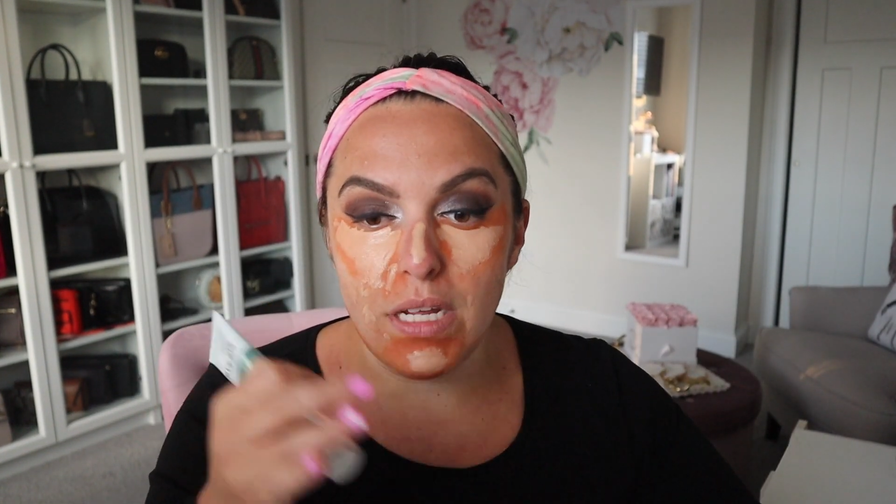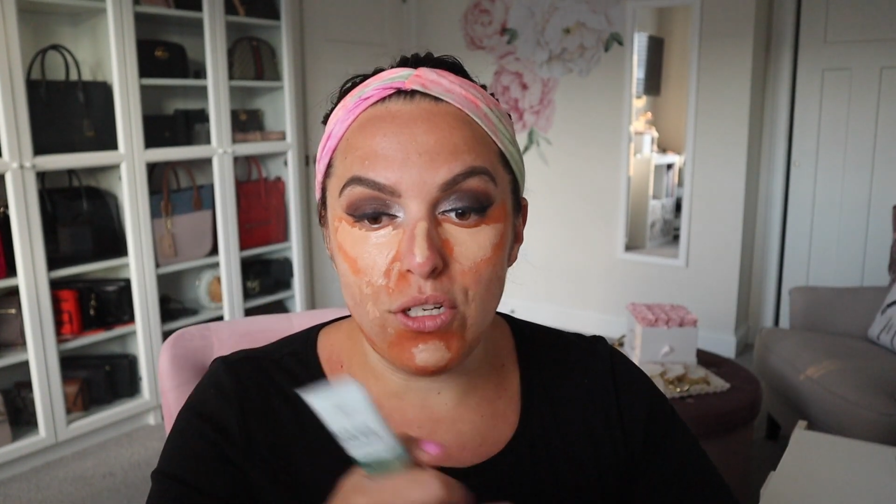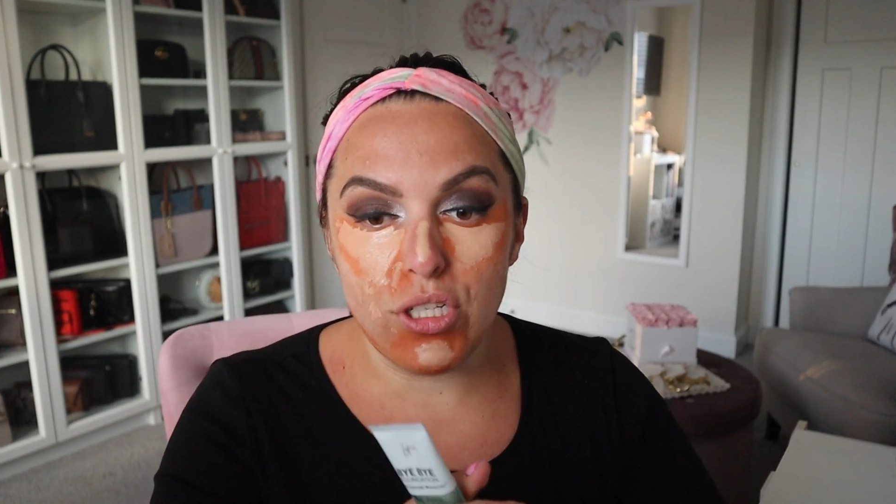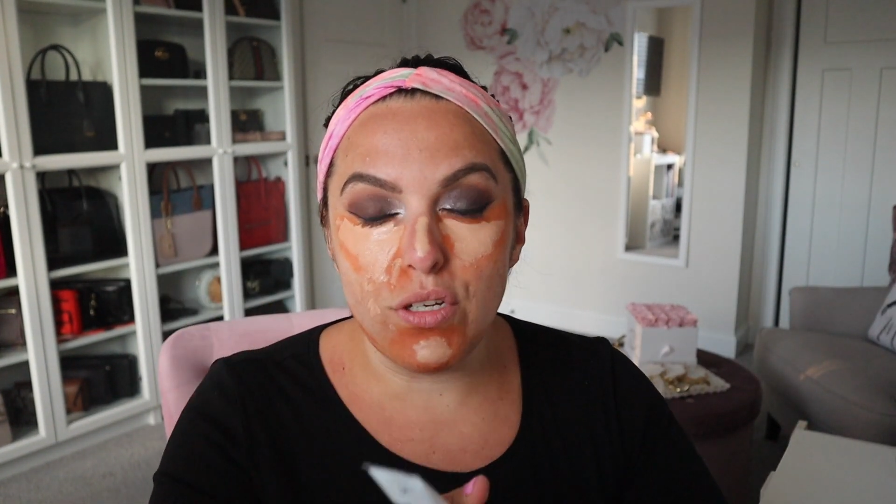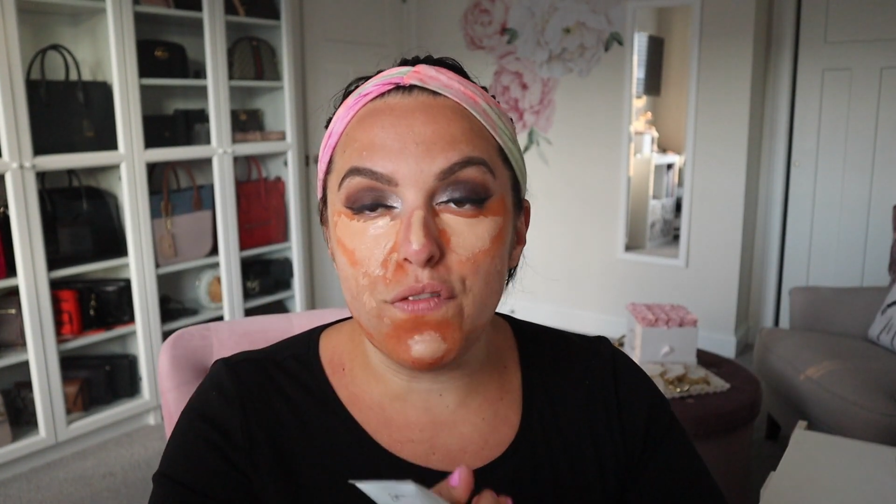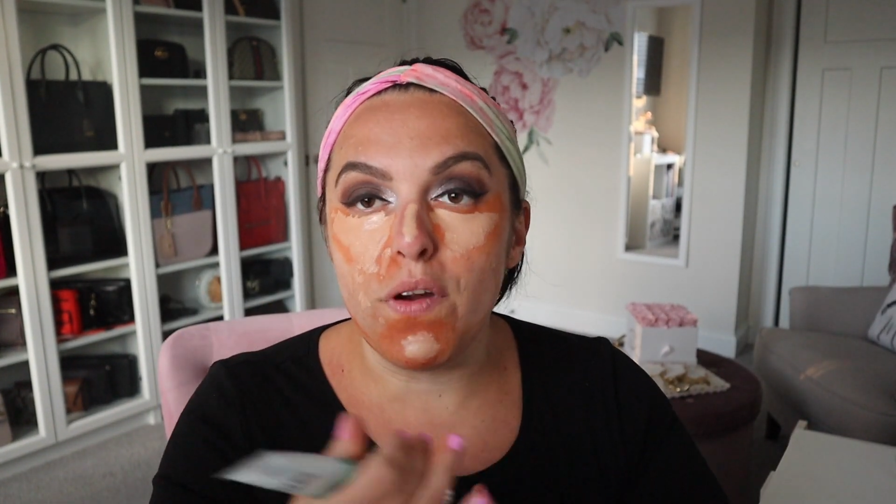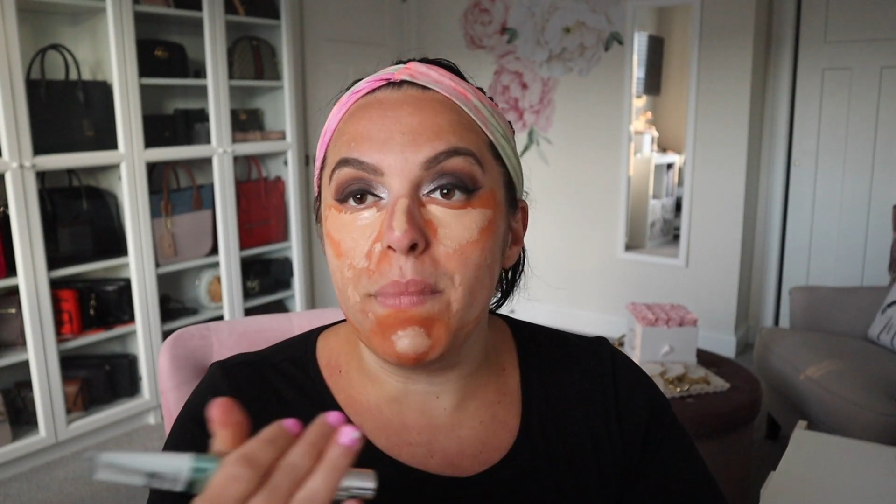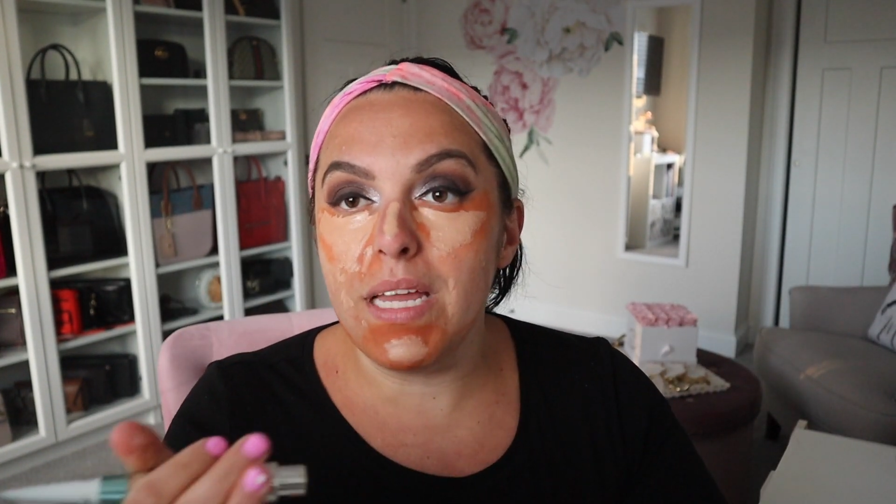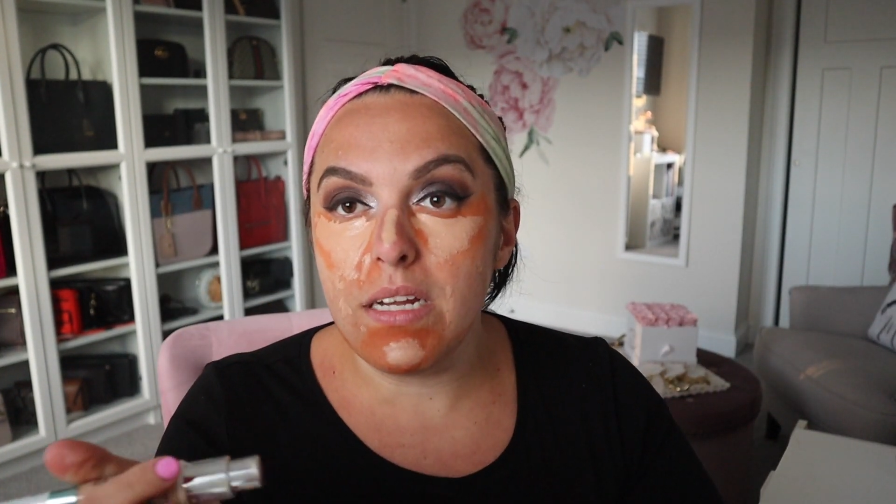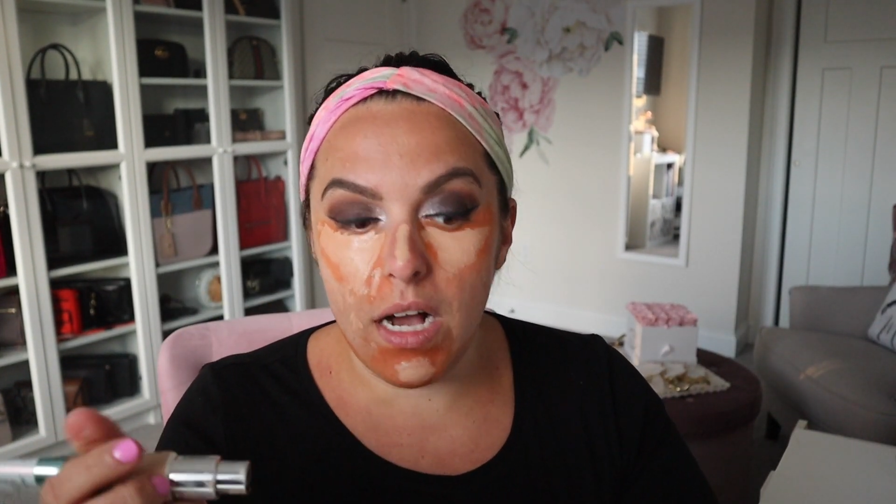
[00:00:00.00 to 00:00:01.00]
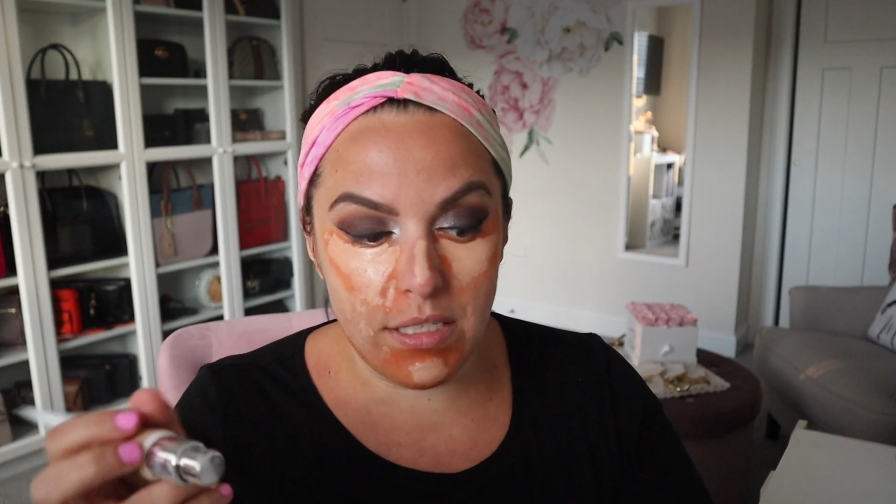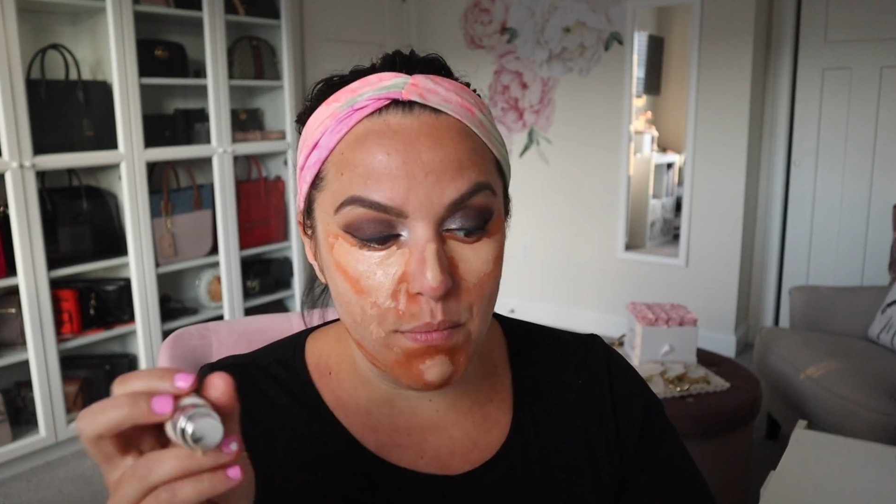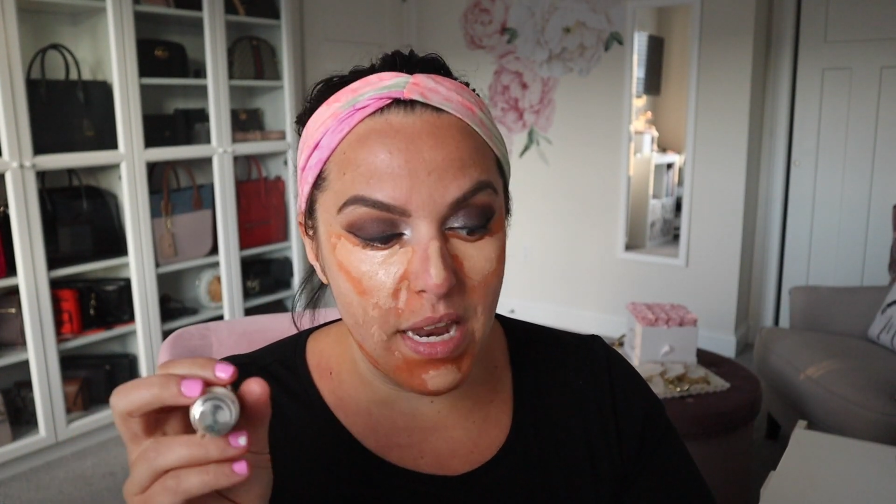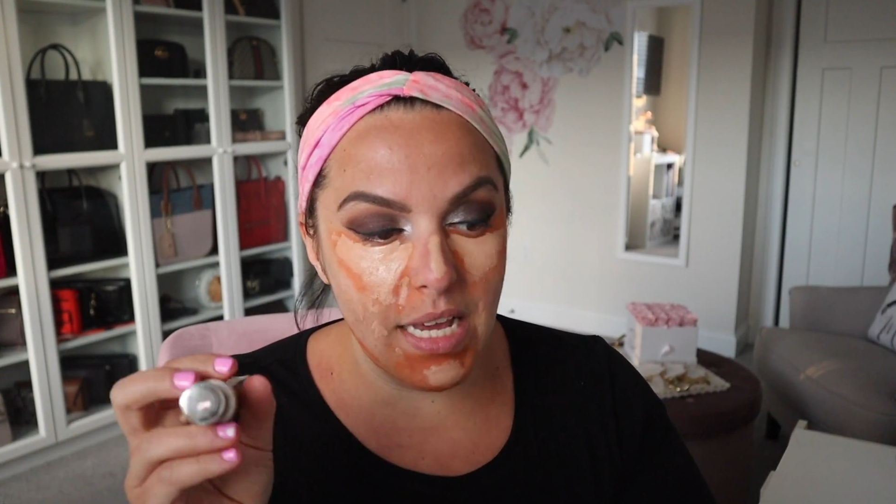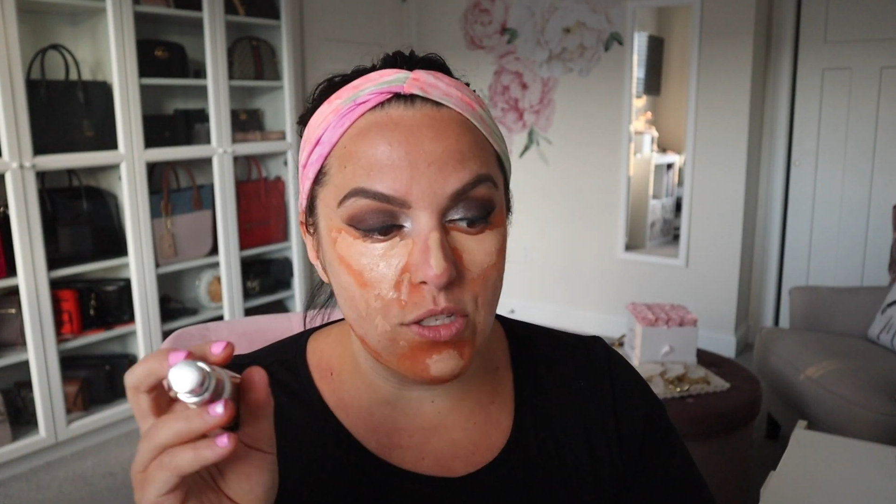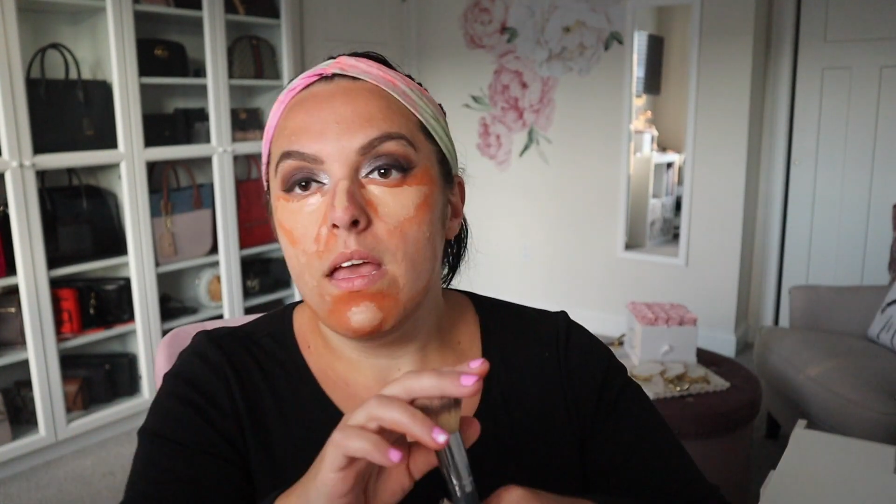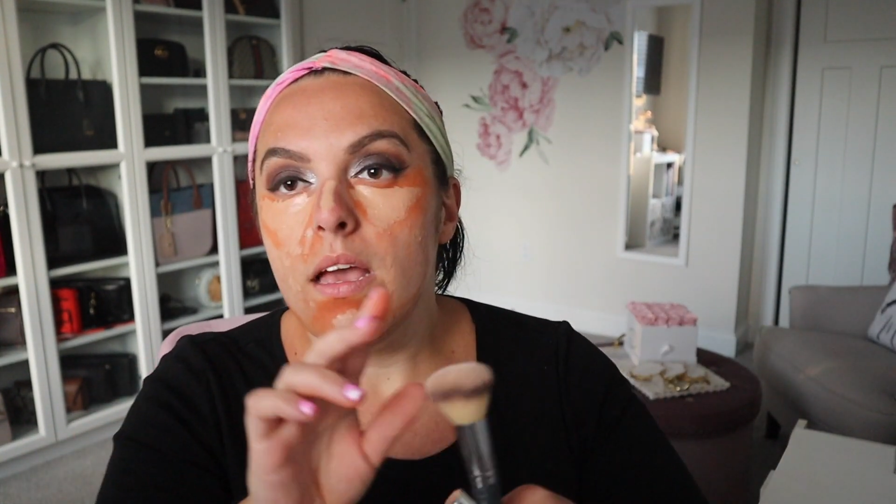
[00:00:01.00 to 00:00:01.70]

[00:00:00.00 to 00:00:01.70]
It Cosmetics.